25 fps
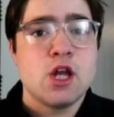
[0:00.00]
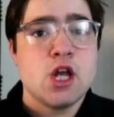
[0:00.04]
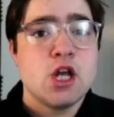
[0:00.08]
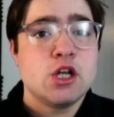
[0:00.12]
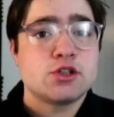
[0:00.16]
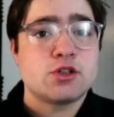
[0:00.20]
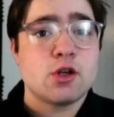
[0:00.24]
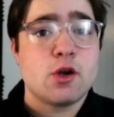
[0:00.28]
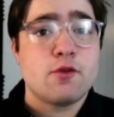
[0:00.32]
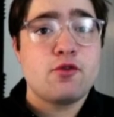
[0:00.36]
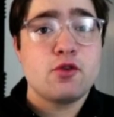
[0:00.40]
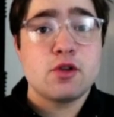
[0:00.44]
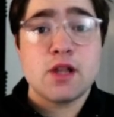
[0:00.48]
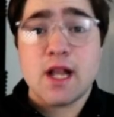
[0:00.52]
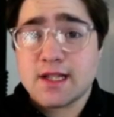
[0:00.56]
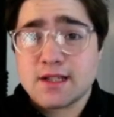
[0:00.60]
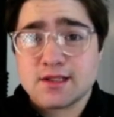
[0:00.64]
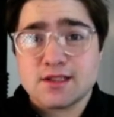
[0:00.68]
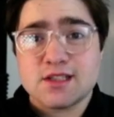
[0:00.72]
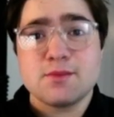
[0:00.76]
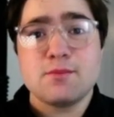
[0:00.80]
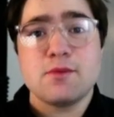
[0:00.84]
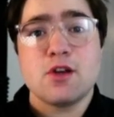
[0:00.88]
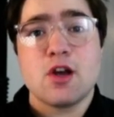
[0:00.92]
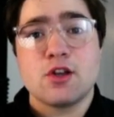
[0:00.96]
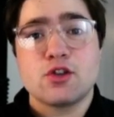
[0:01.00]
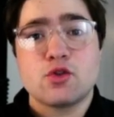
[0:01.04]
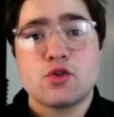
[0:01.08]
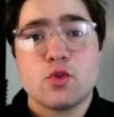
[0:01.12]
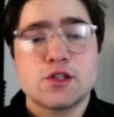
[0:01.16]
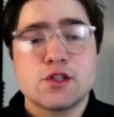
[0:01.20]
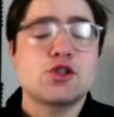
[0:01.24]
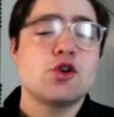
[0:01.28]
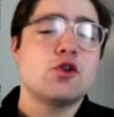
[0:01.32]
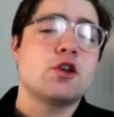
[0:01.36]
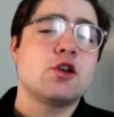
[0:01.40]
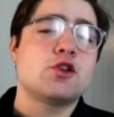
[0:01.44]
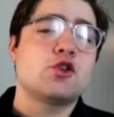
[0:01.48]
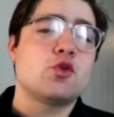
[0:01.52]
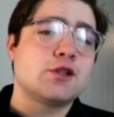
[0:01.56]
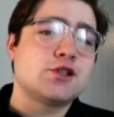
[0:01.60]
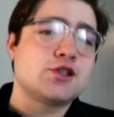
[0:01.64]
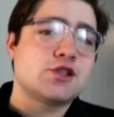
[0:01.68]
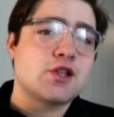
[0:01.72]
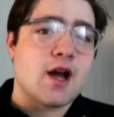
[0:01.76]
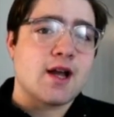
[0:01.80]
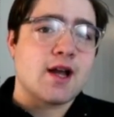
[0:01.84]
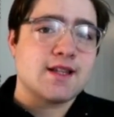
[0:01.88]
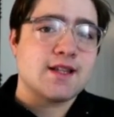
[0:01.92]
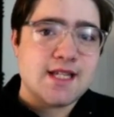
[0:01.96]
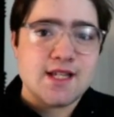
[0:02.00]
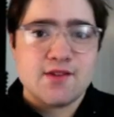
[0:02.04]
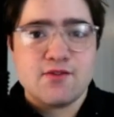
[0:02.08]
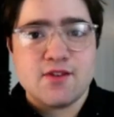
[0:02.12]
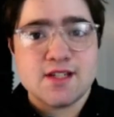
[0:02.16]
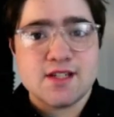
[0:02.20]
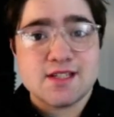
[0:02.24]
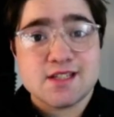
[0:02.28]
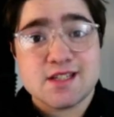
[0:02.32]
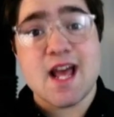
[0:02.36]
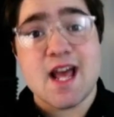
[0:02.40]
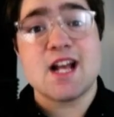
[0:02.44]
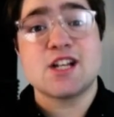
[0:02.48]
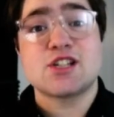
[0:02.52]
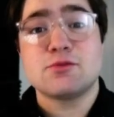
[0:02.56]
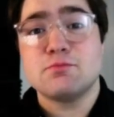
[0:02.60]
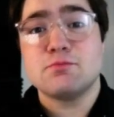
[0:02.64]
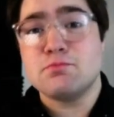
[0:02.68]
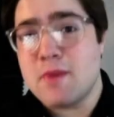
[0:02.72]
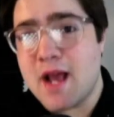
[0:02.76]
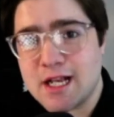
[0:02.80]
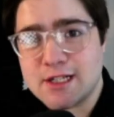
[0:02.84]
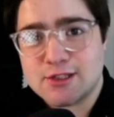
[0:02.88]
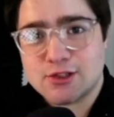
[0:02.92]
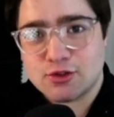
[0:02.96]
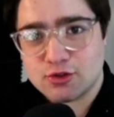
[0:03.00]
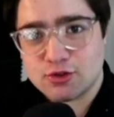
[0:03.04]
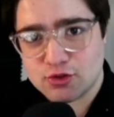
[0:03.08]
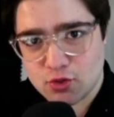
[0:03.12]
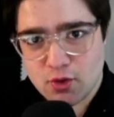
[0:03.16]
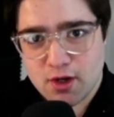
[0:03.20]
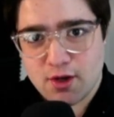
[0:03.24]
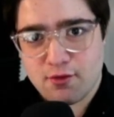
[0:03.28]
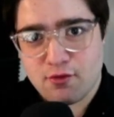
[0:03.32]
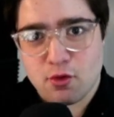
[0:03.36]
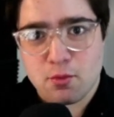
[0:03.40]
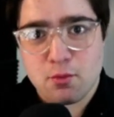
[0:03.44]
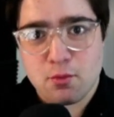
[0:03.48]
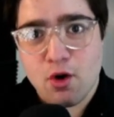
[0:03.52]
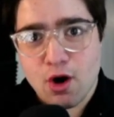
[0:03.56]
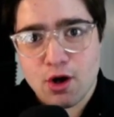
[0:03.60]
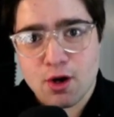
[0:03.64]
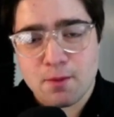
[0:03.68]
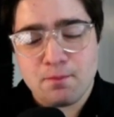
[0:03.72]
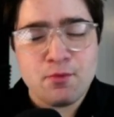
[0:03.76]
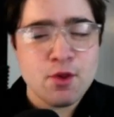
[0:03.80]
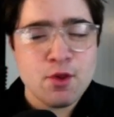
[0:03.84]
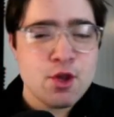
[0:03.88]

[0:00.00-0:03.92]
So if you'd like to see me on Twitch, go to twitch.tv/master24mark.